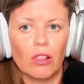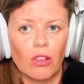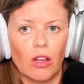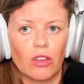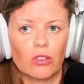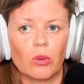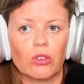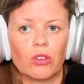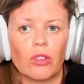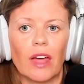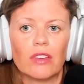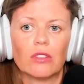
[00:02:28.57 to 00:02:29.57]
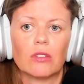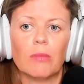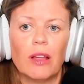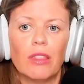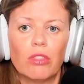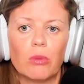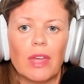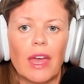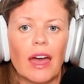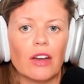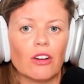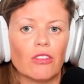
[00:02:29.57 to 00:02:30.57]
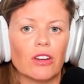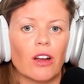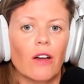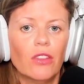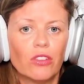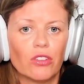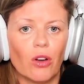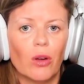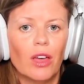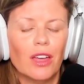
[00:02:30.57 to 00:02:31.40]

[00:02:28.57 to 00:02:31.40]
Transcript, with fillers: Law School. So last month we had Irvin on the show